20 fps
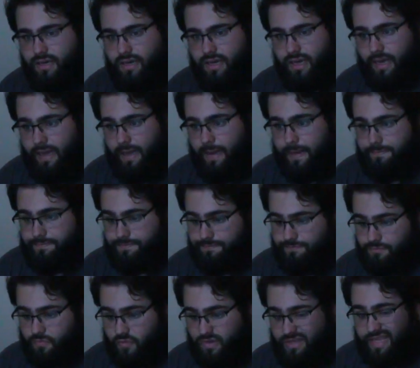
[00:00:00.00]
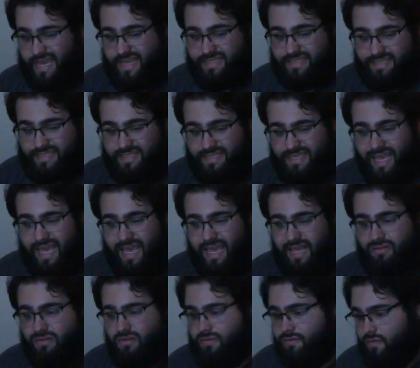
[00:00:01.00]
With that
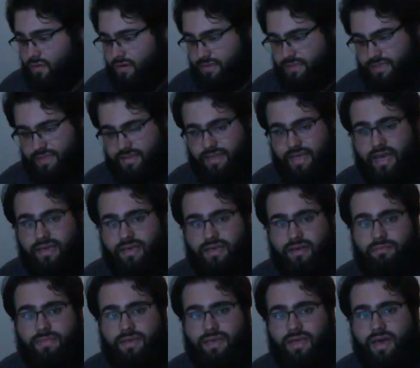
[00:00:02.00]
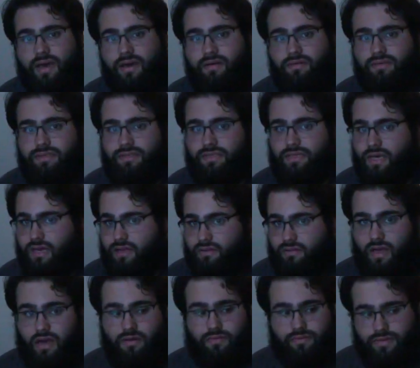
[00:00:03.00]
said, look forward to that coming out
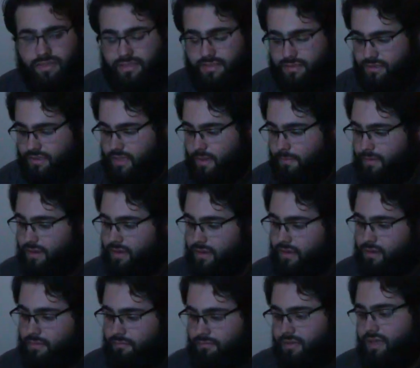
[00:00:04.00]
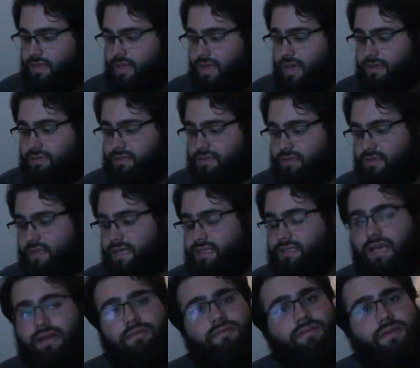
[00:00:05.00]
along with this clip. But yeah, so
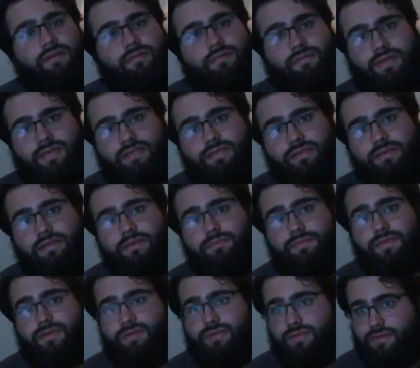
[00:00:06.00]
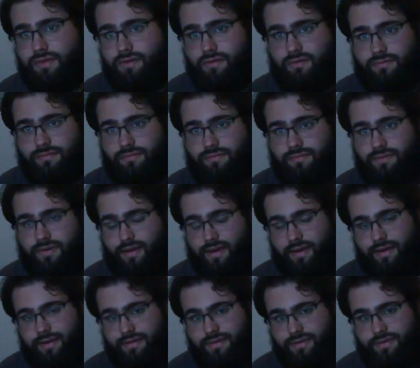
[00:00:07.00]
that's everything for this clip. So
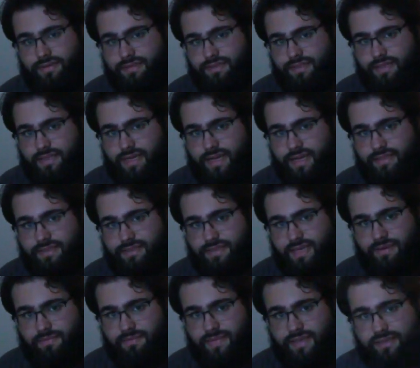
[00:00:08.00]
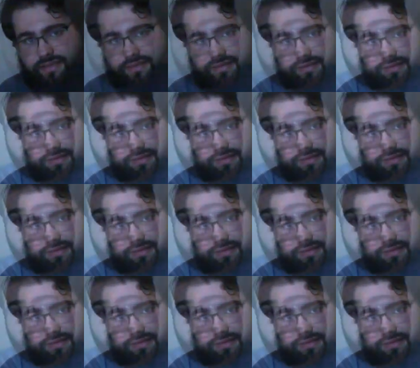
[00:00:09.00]
on to the next segment.